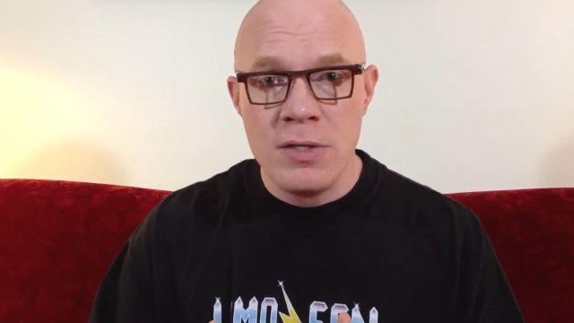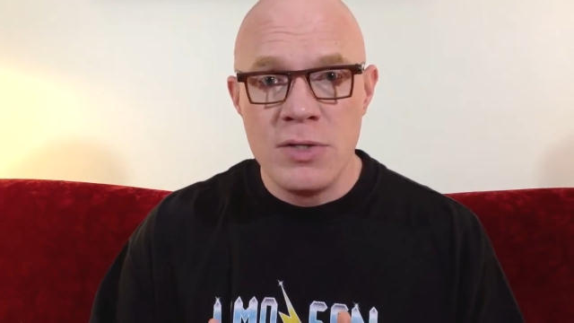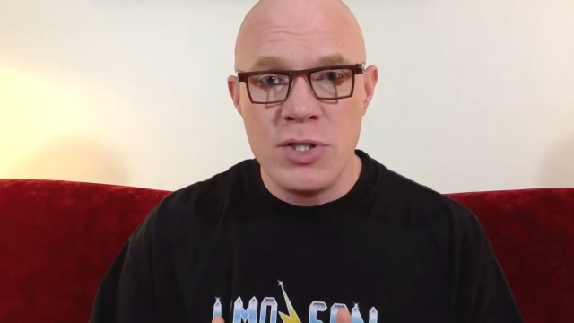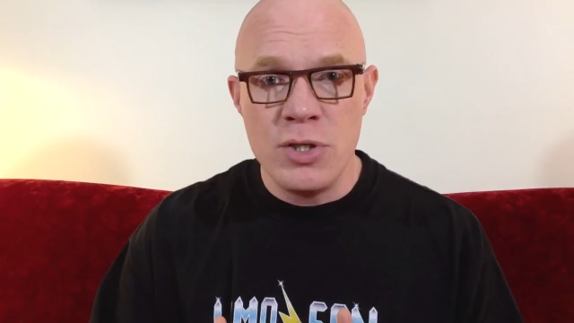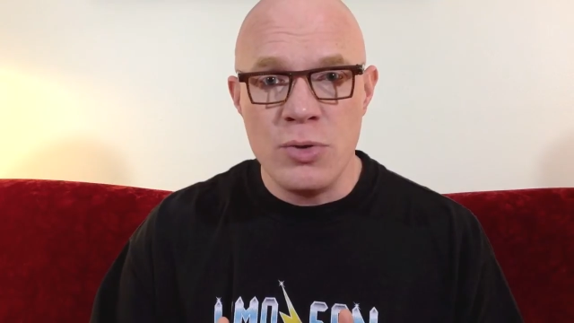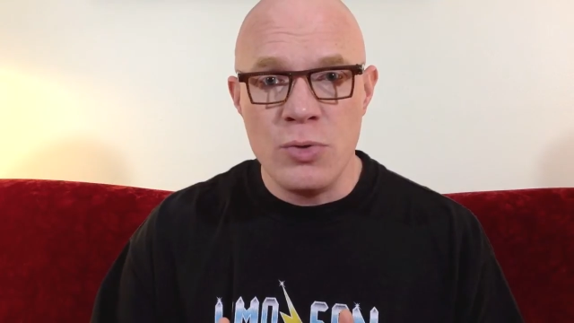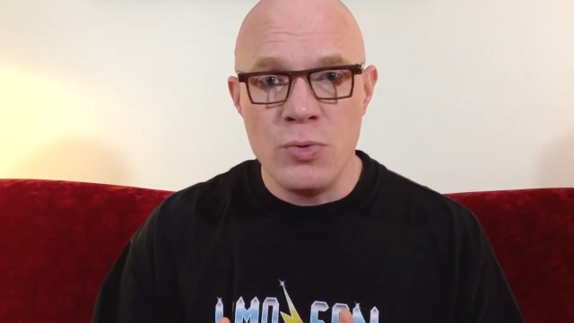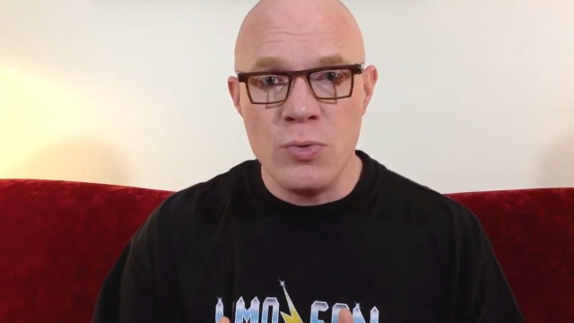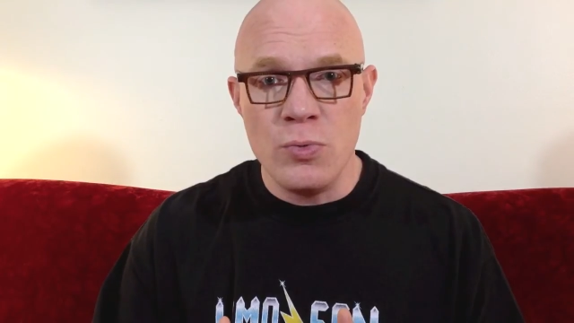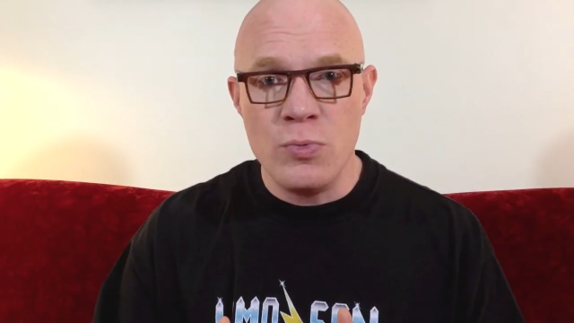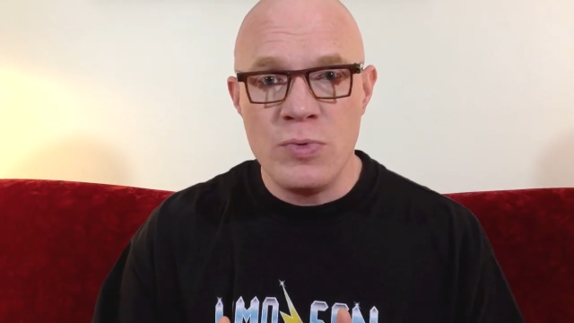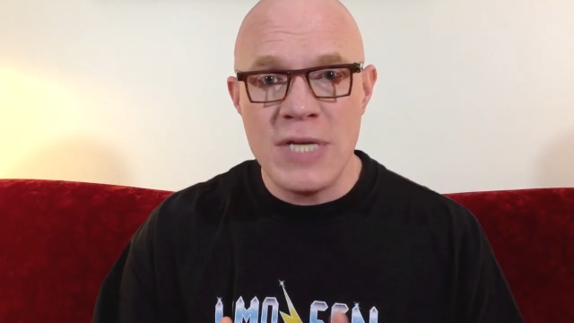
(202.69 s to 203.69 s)

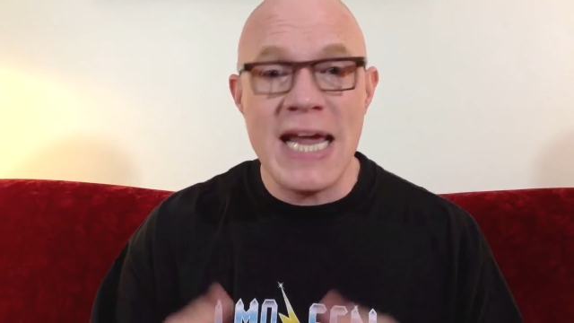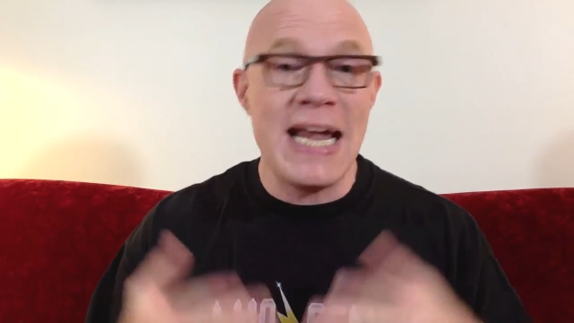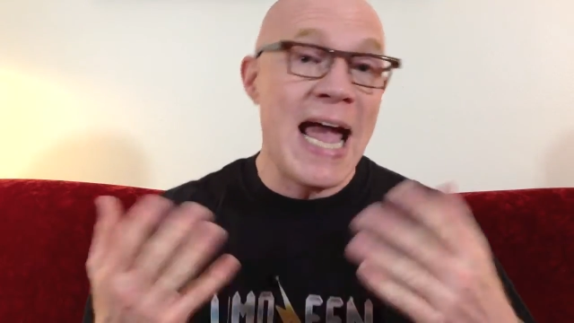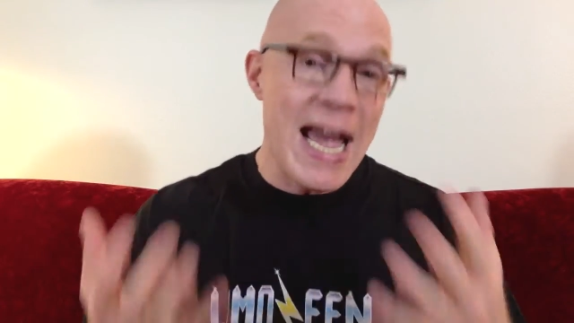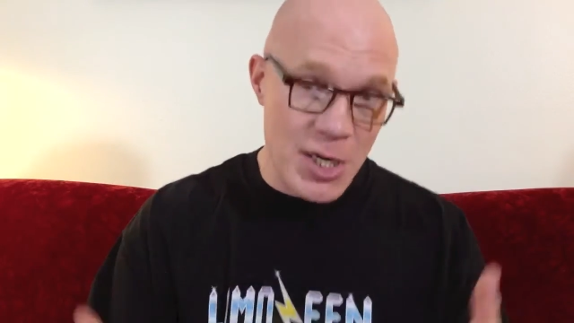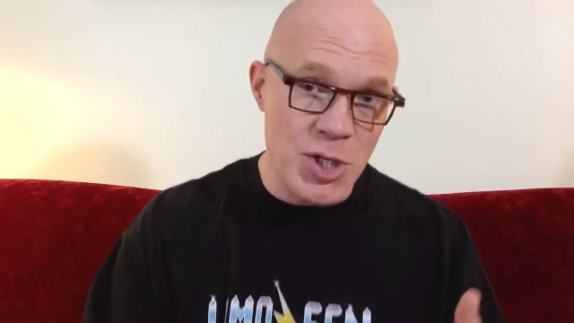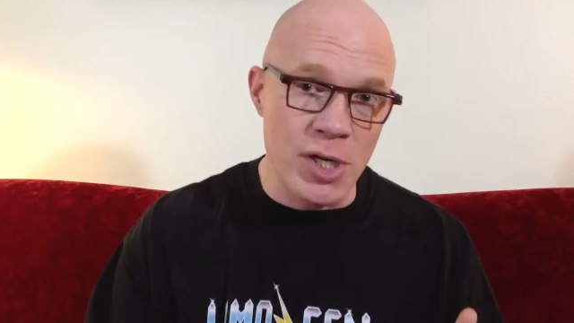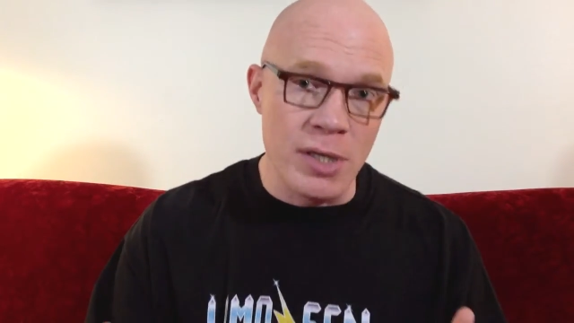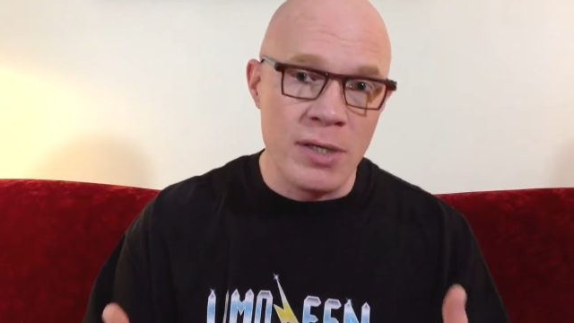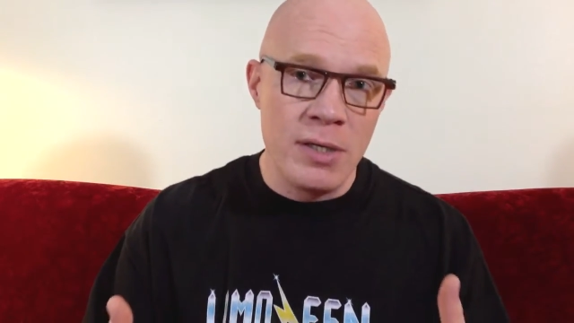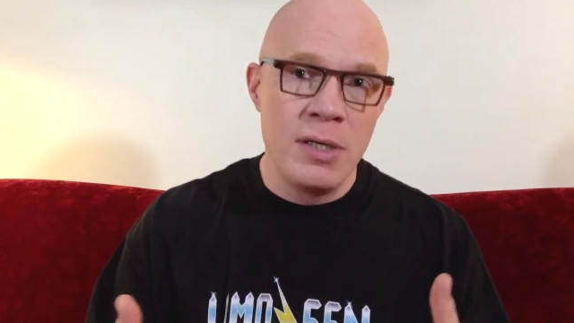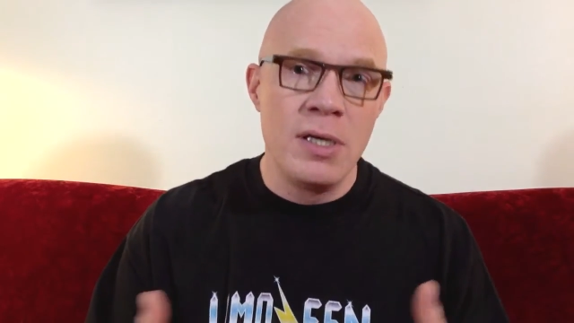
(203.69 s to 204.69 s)
to take action,